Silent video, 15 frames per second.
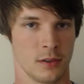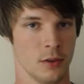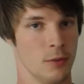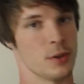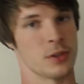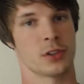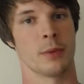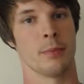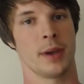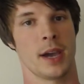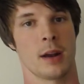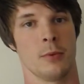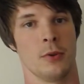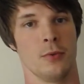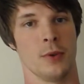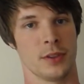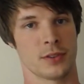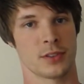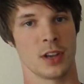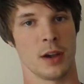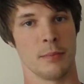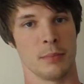which is compatible with
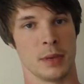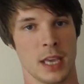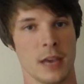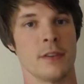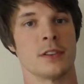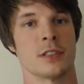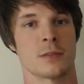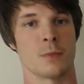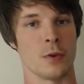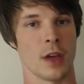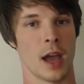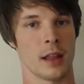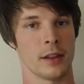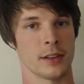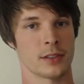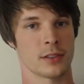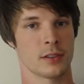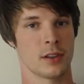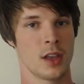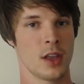some given smooth atlas.